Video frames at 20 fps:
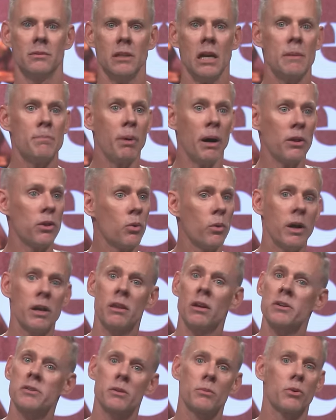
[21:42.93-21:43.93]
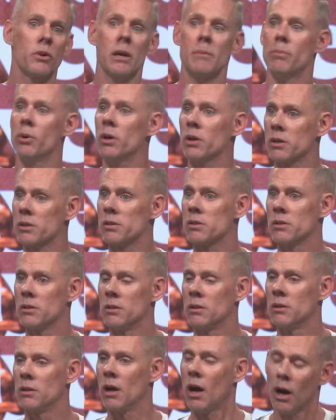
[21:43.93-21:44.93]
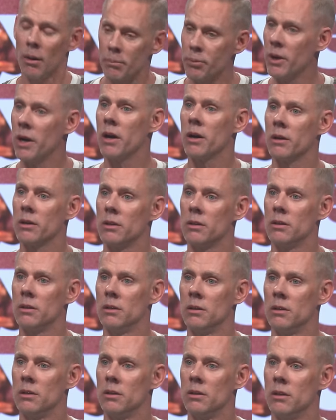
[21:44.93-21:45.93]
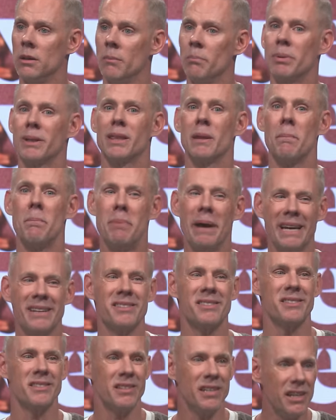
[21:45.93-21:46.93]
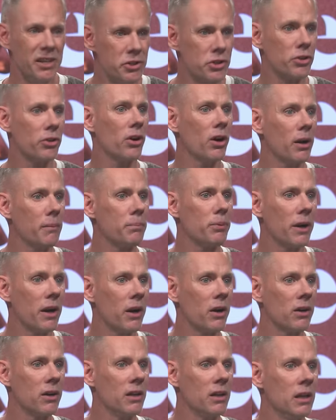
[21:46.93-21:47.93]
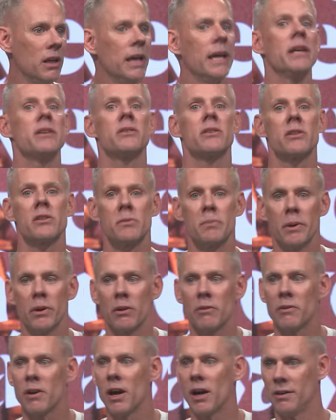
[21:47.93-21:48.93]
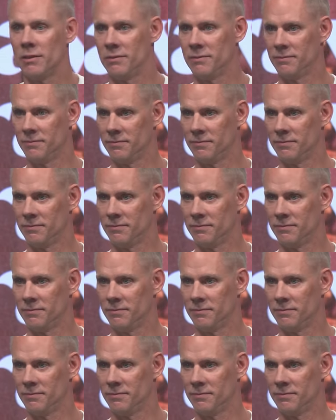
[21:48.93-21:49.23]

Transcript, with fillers: and by the way, there's some great books on prayer. But the best teacher on prayer is the Spirit of God.